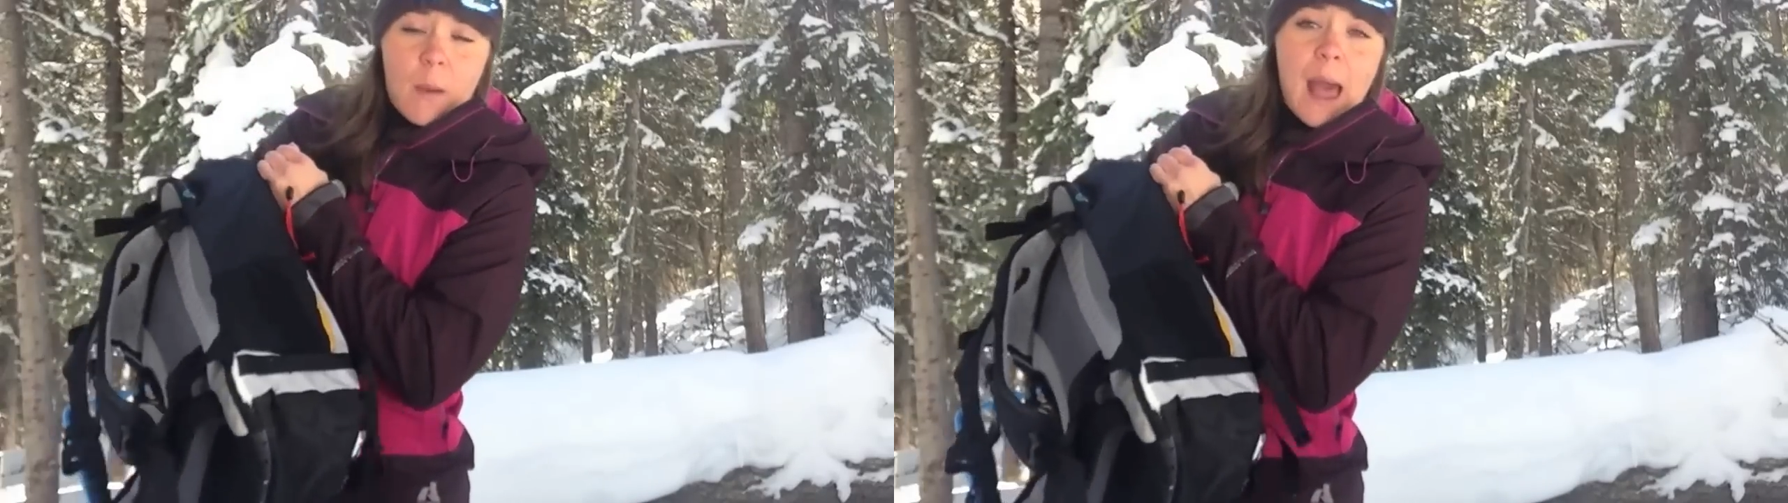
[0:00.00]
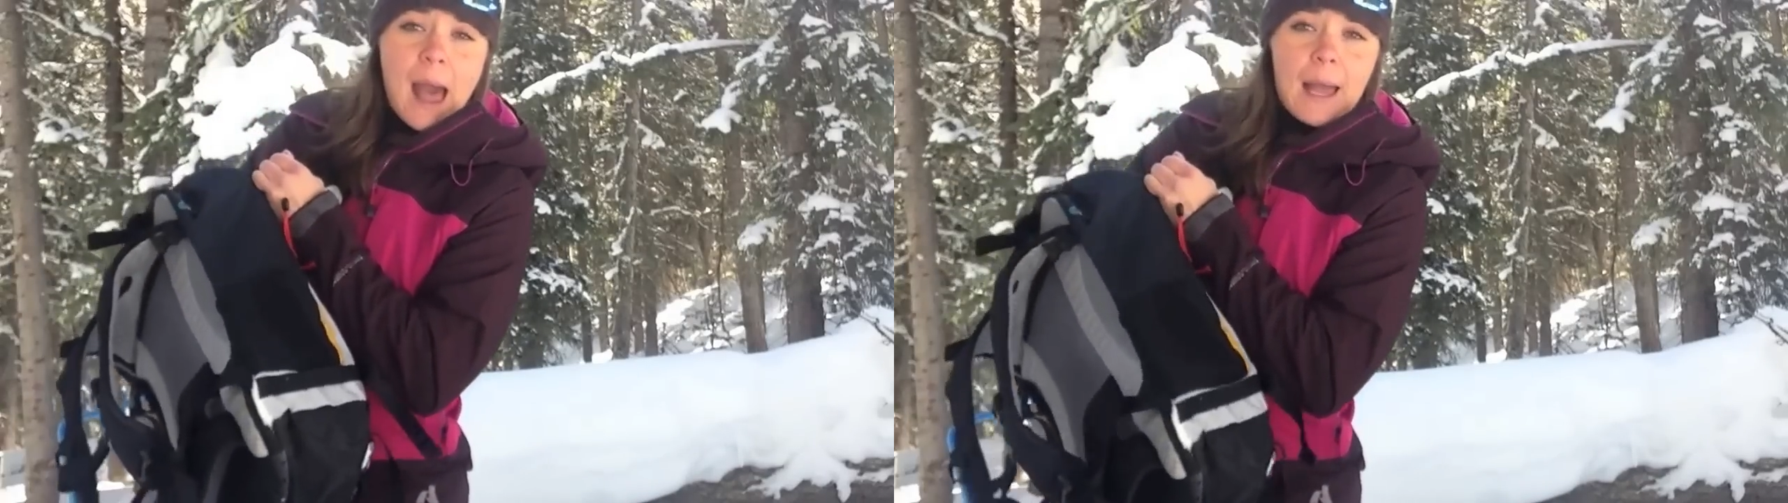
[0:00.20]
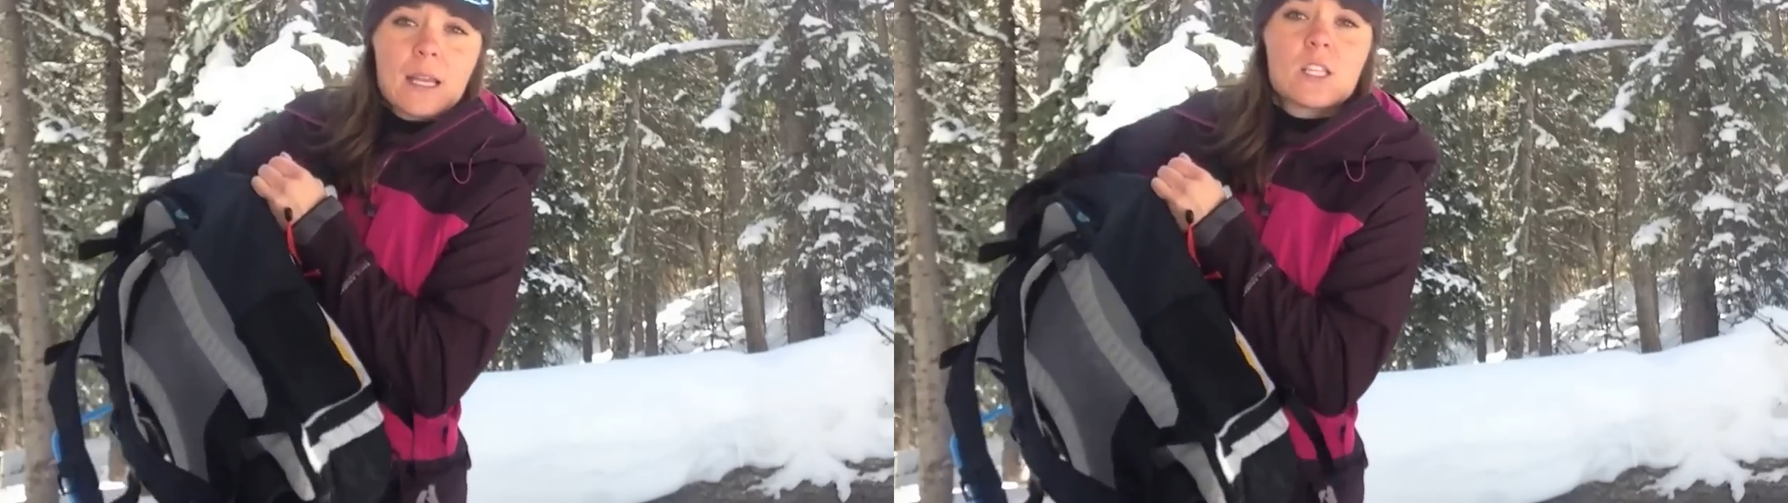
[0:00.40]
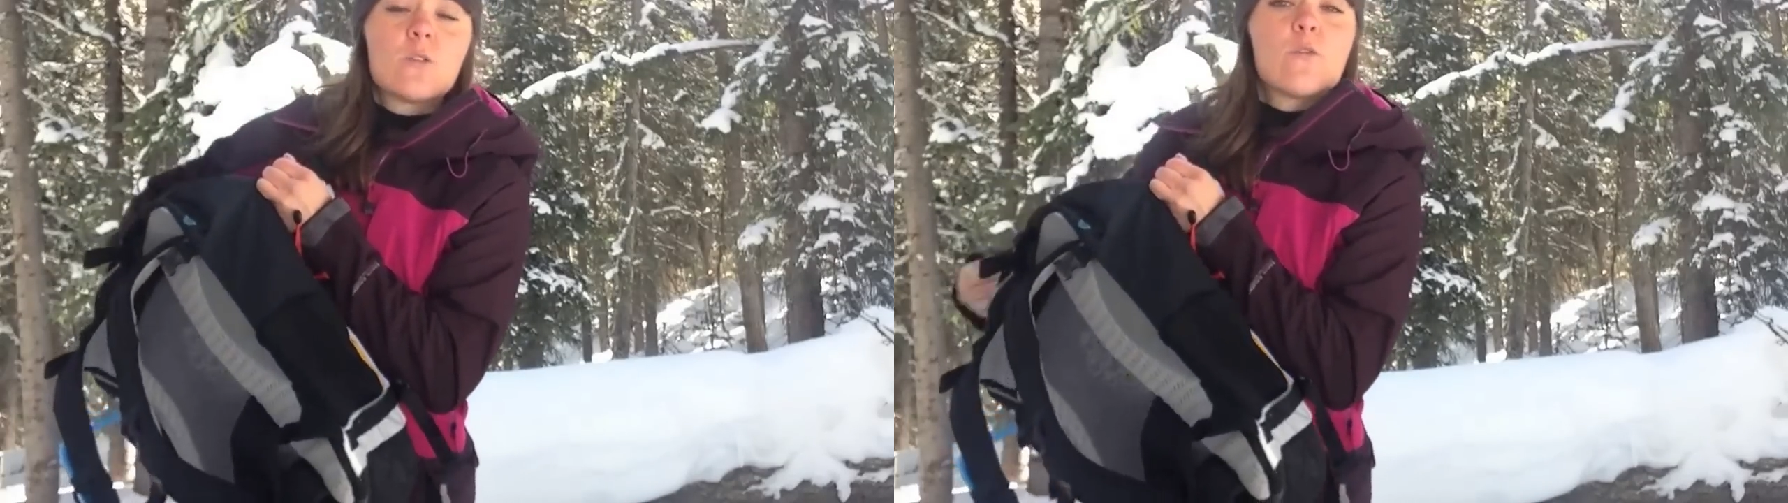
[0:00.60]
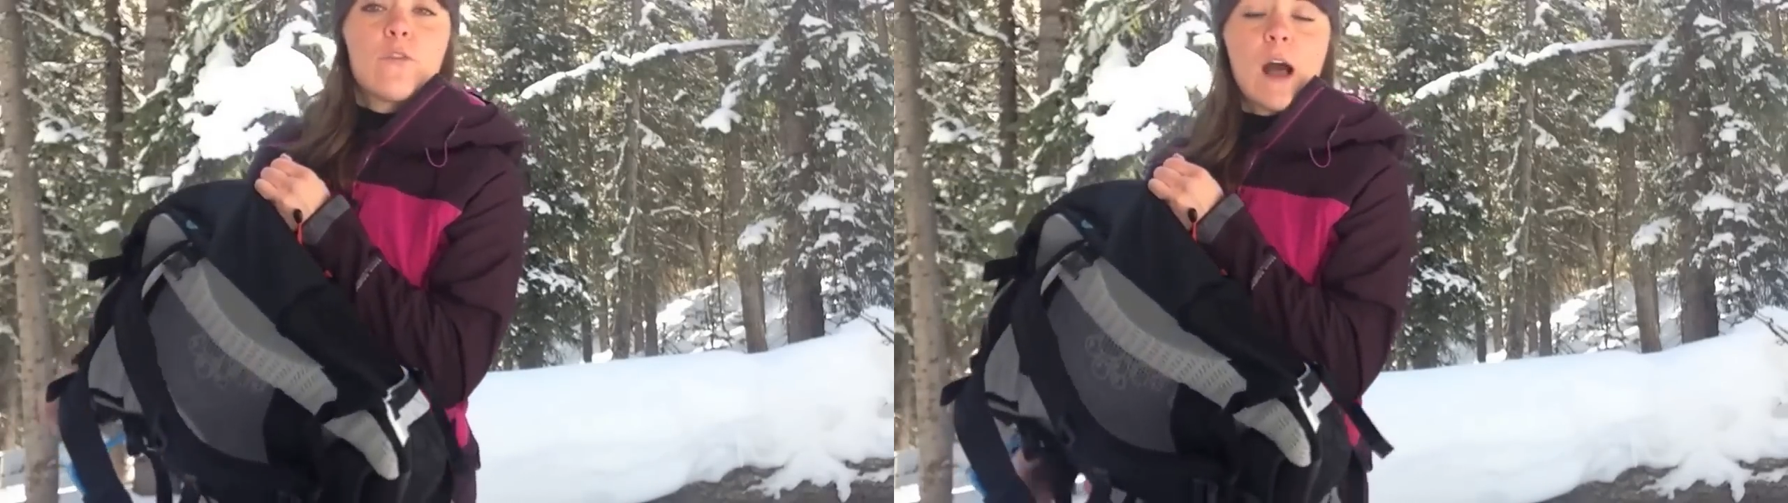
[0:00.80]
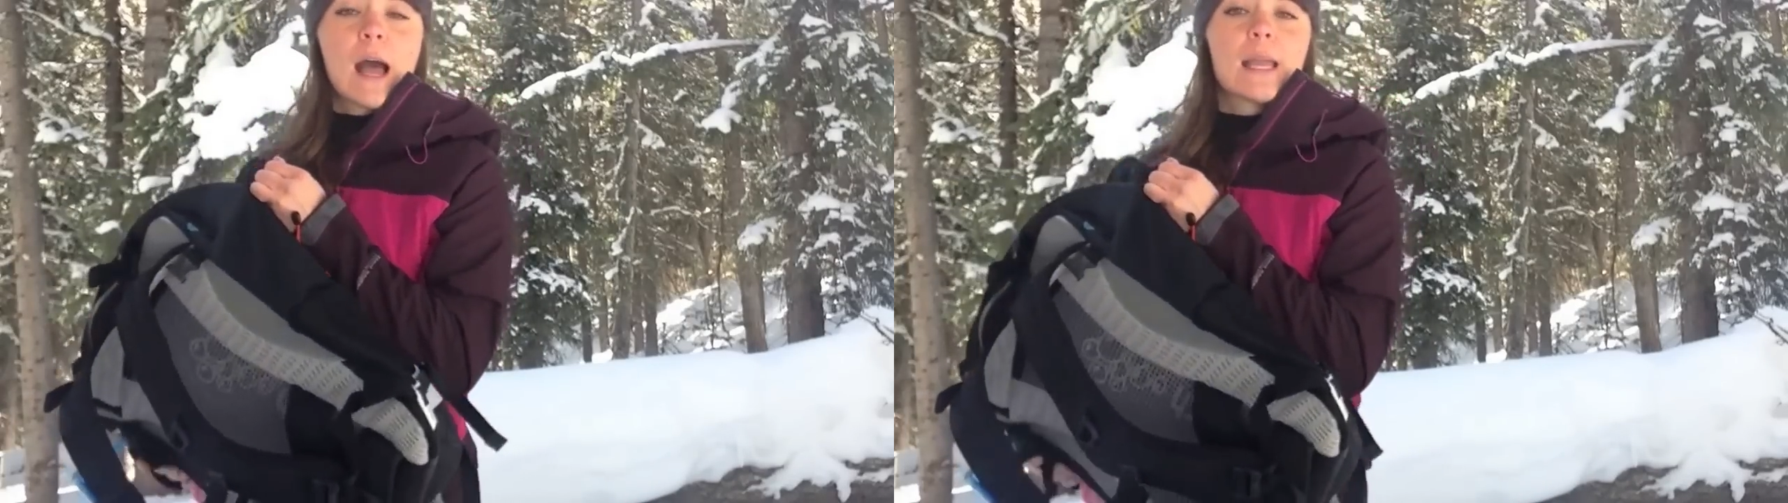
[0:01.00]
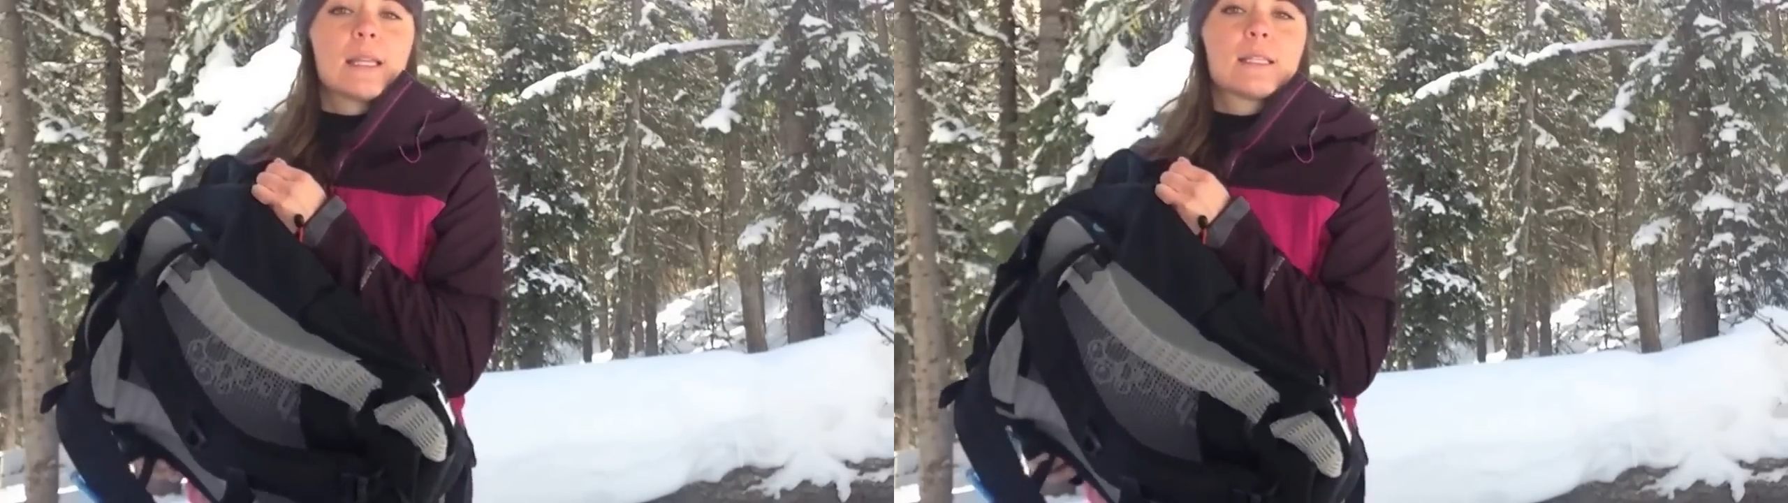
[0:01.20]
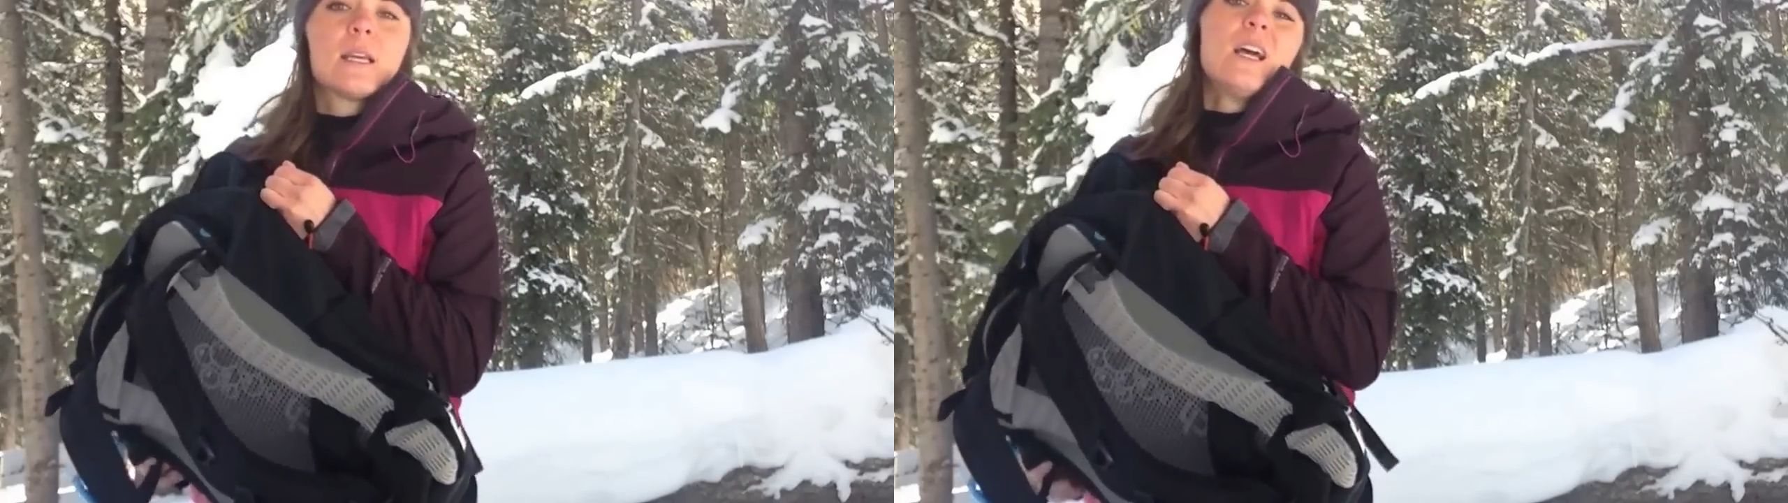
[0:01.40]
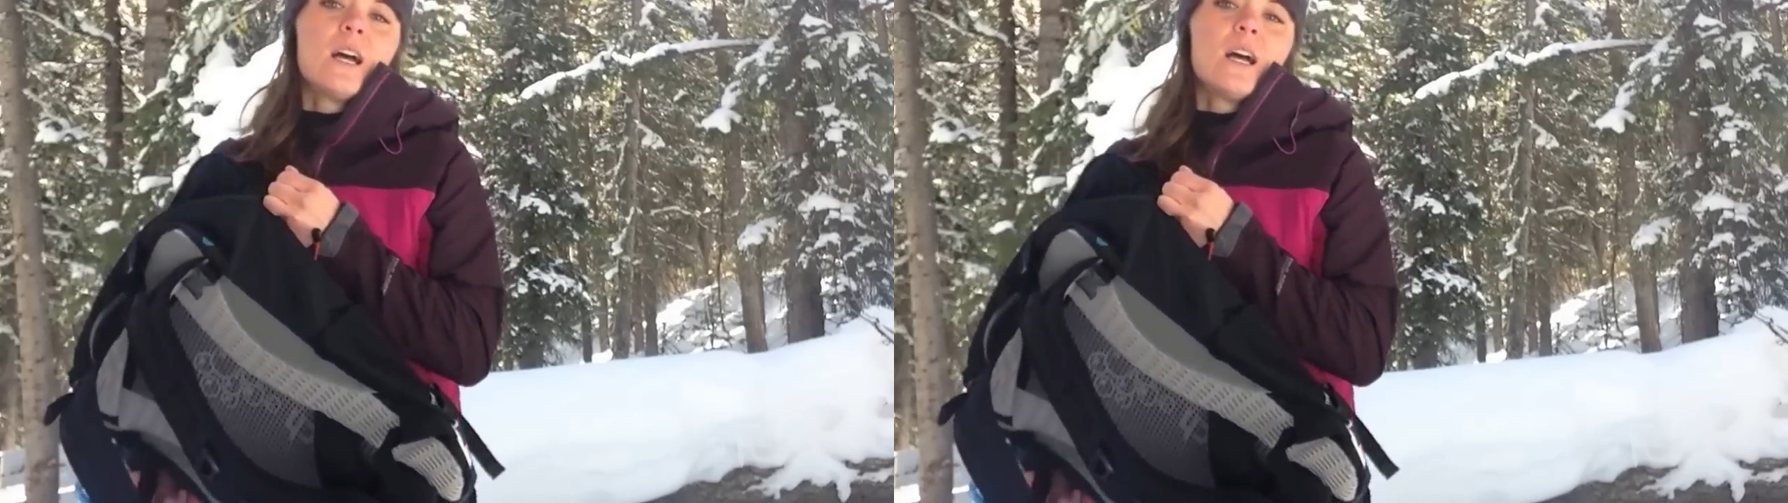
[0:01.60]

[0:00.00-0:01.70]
pack to find